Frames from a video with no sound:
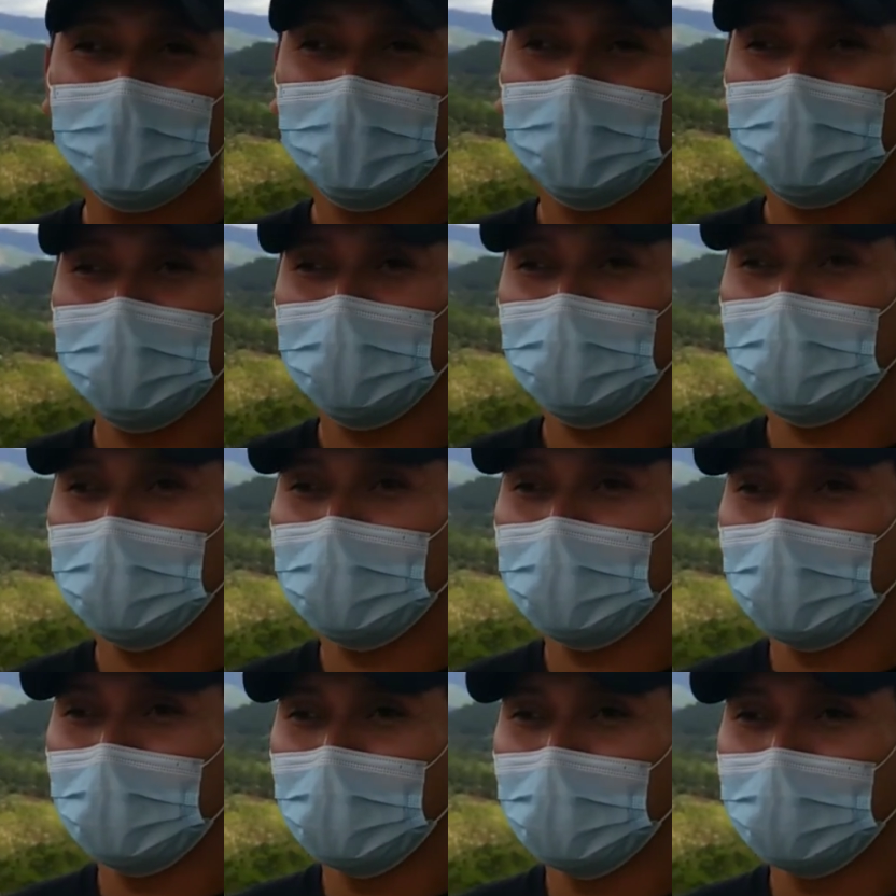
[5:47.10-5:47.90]

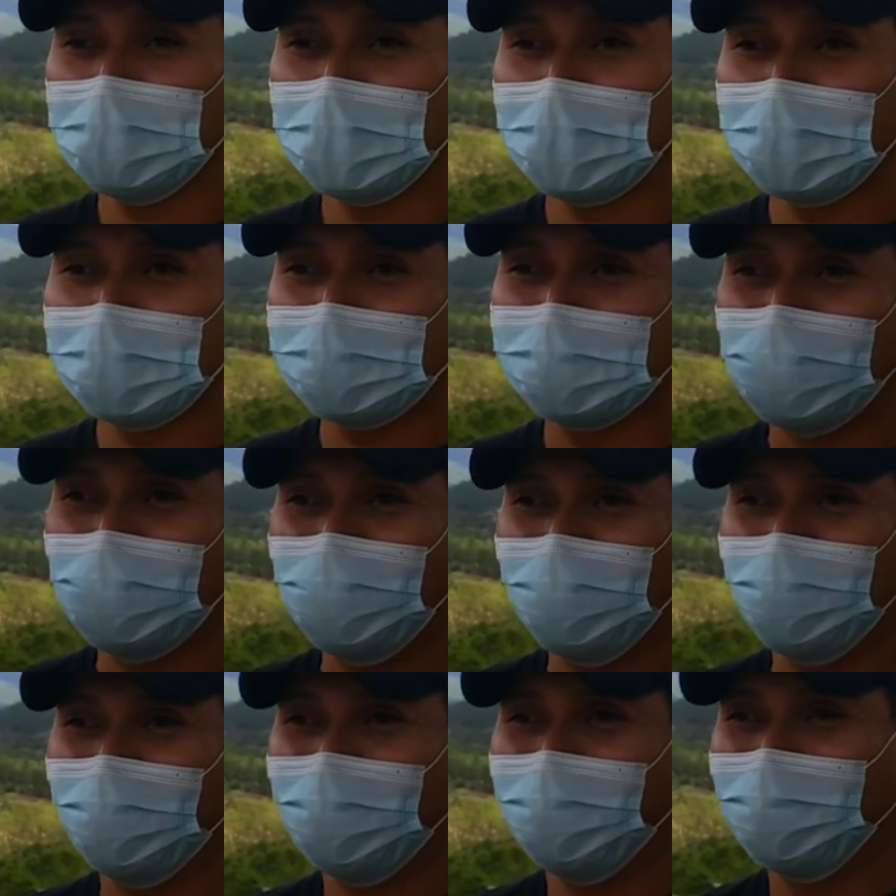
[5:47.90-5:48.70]
And I was like,
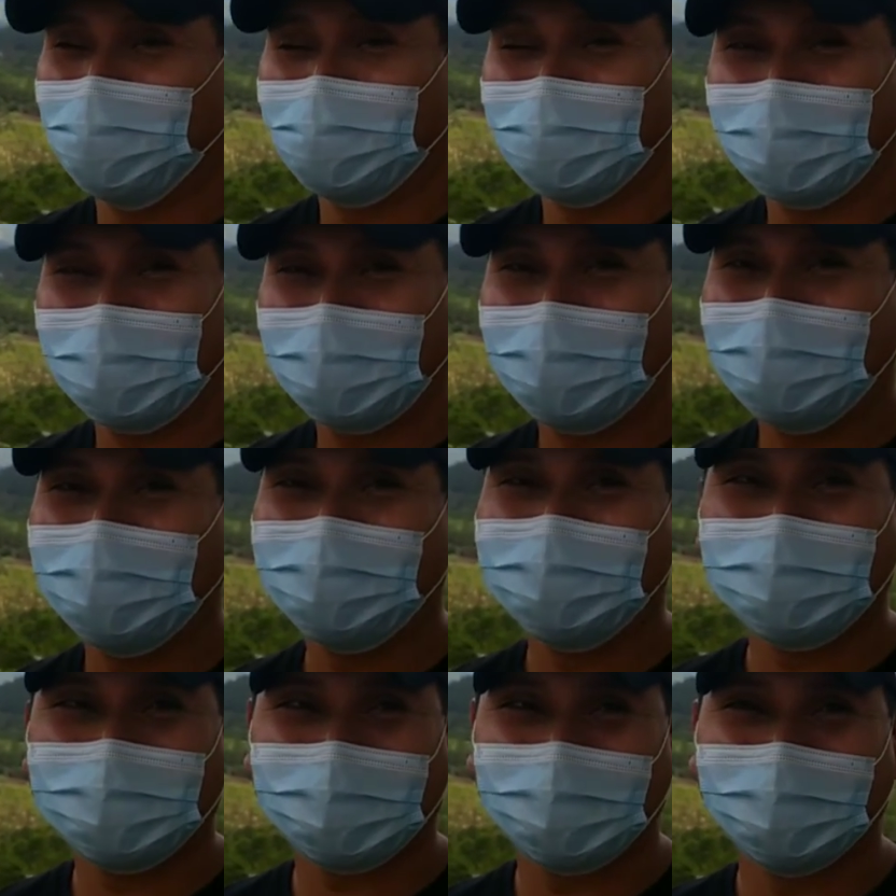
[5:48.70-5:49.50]
okay,
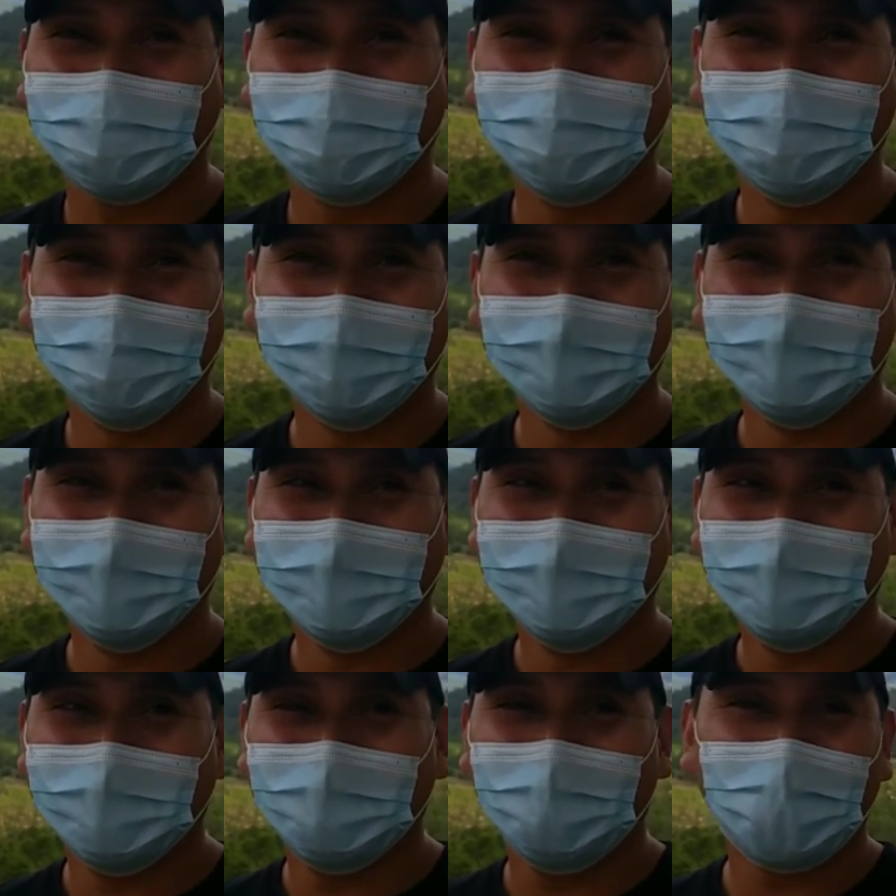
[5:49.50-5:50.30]
so
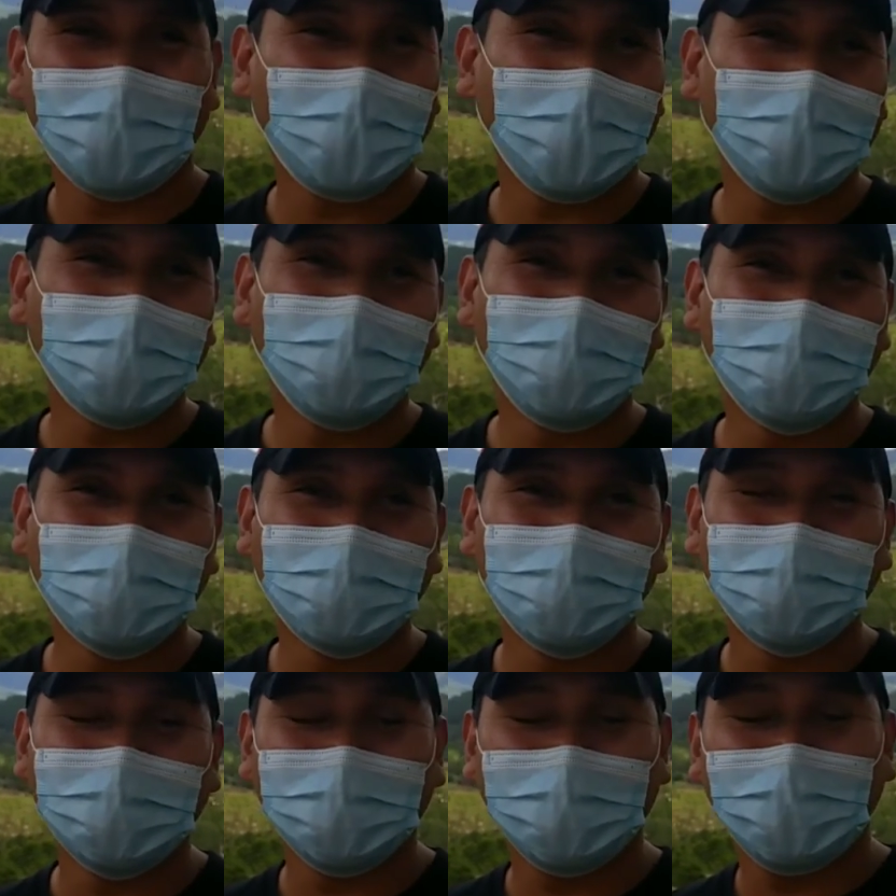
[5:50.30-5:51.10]
what do I do?
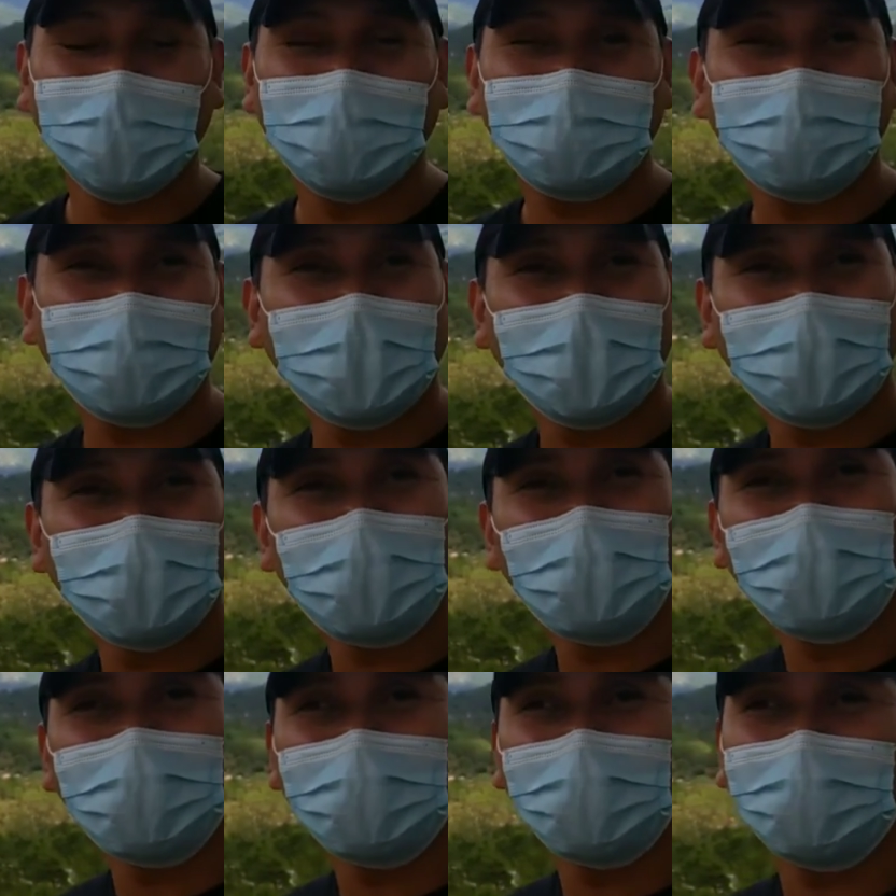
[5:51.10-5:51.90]
And I
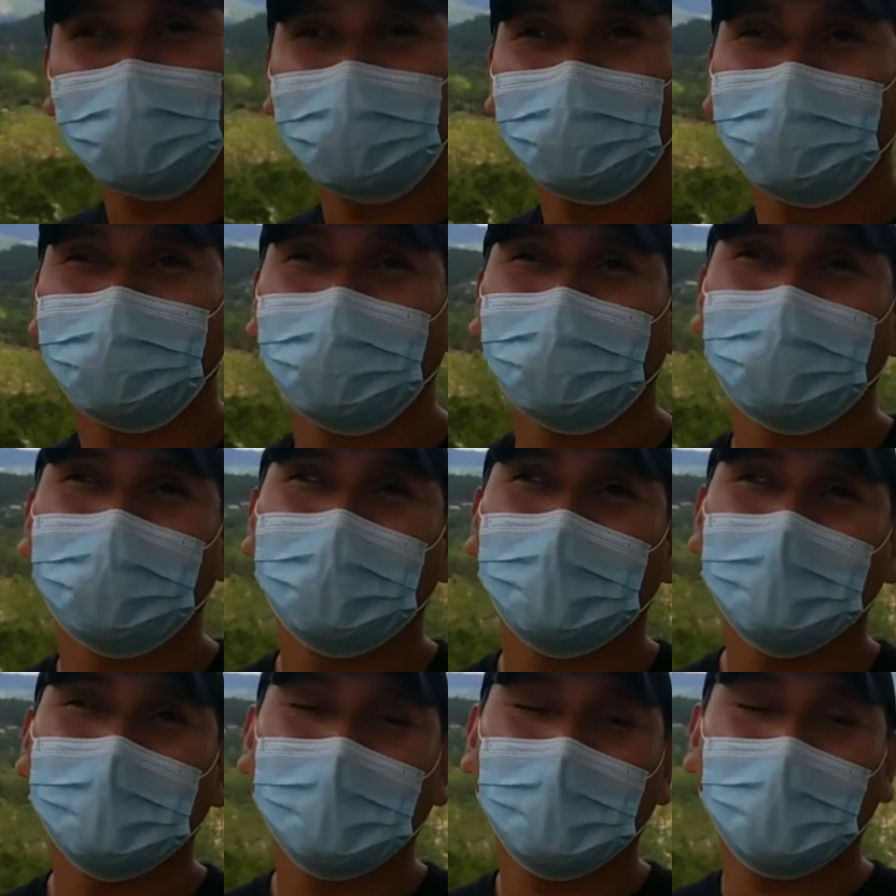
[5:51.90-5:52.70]
started
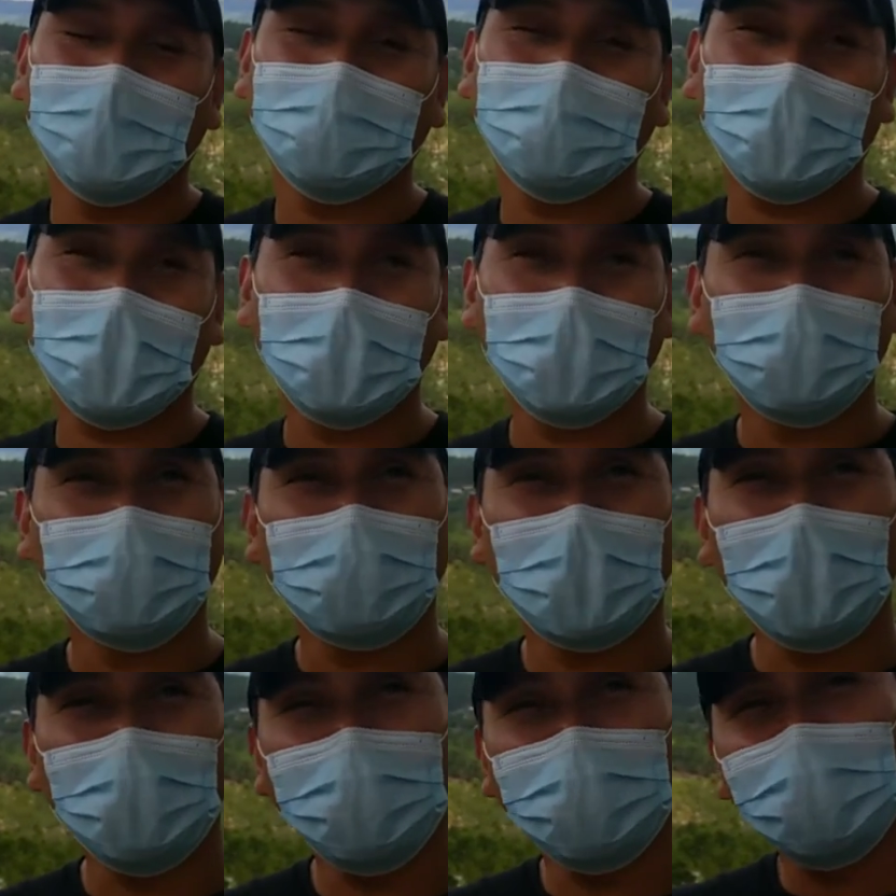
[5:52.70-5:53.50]

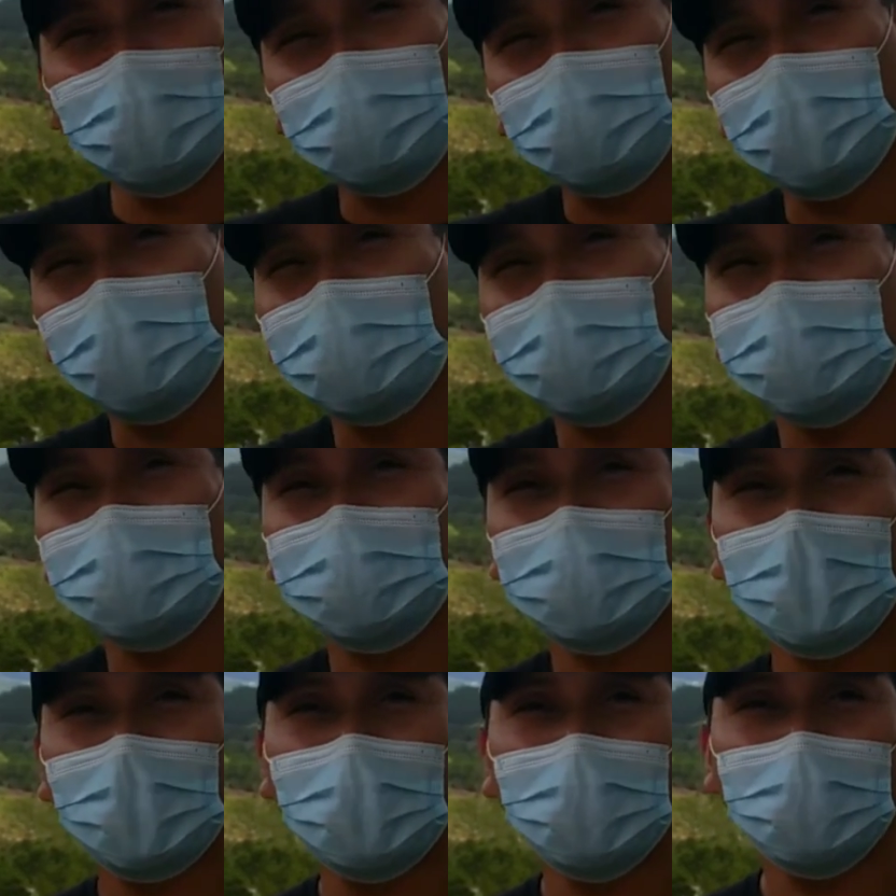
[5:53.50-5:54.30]
driving around the
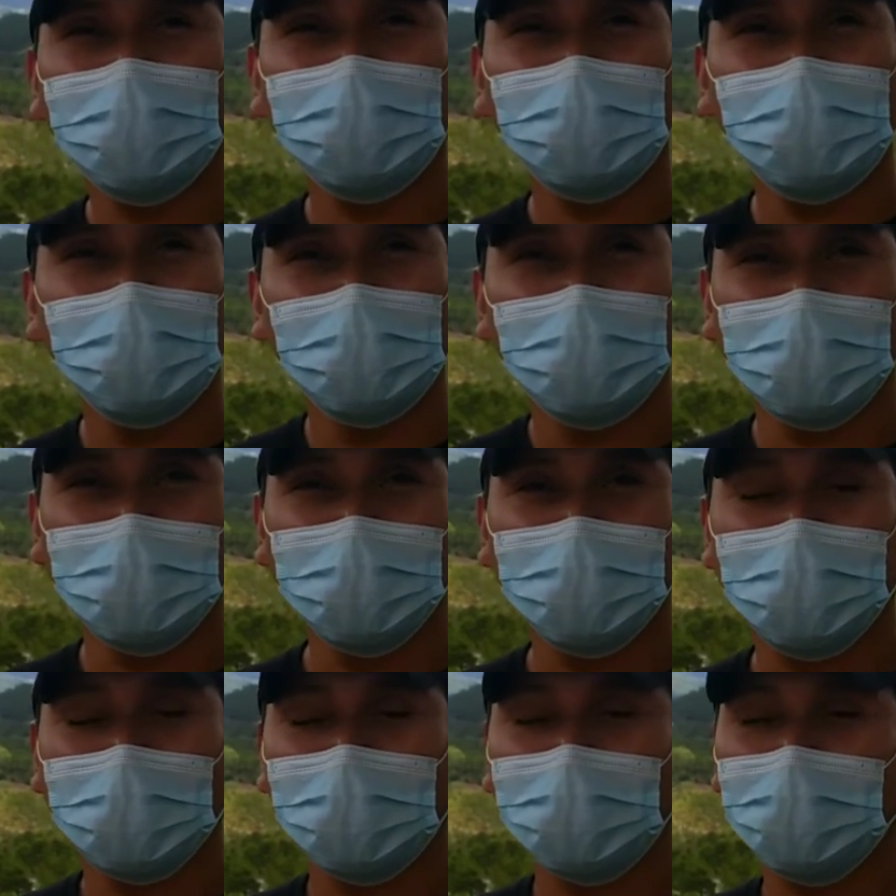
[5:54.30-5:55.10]
town looking
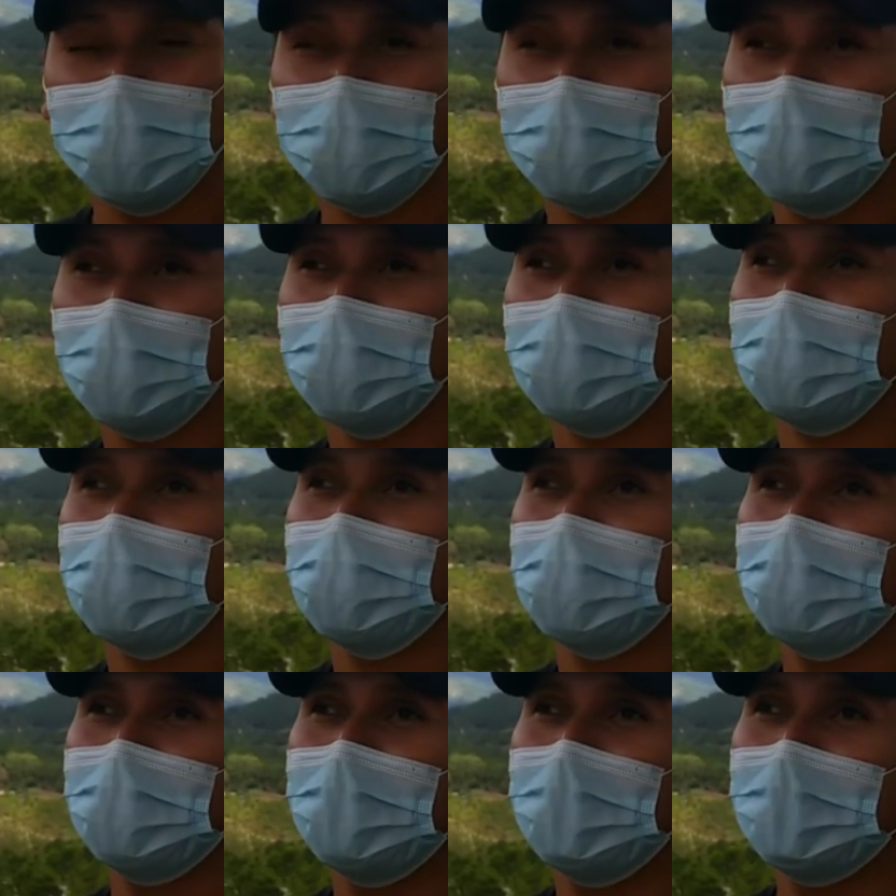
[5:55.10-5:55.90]
for a church.
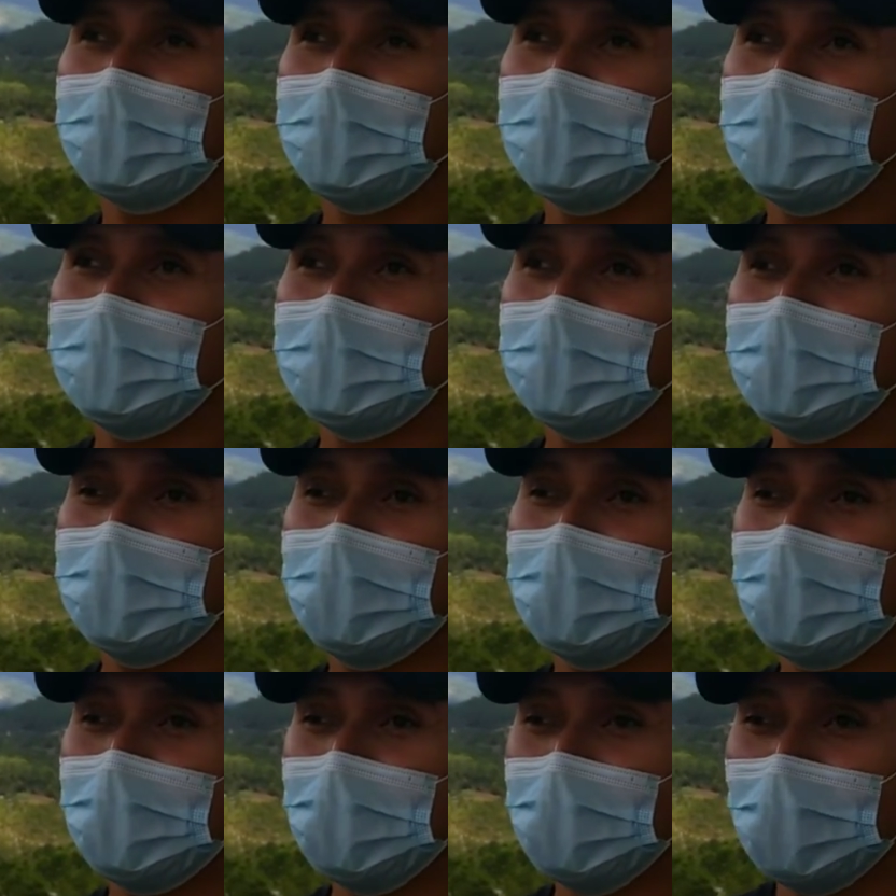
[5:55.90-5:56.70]

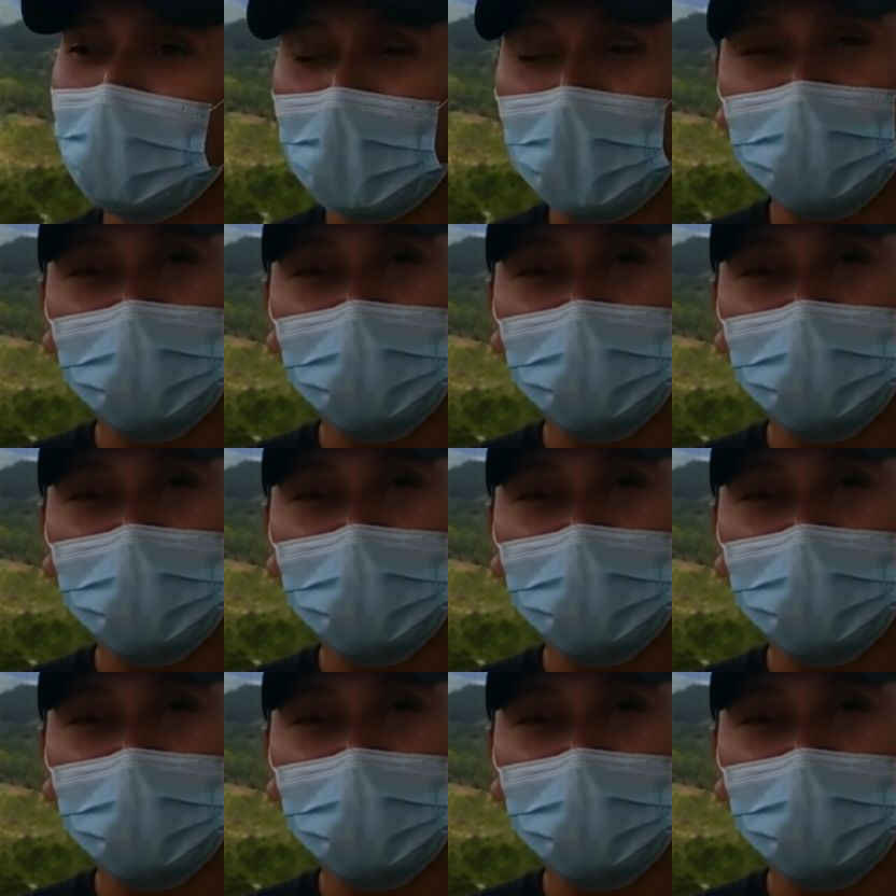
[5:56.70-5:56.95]
And when I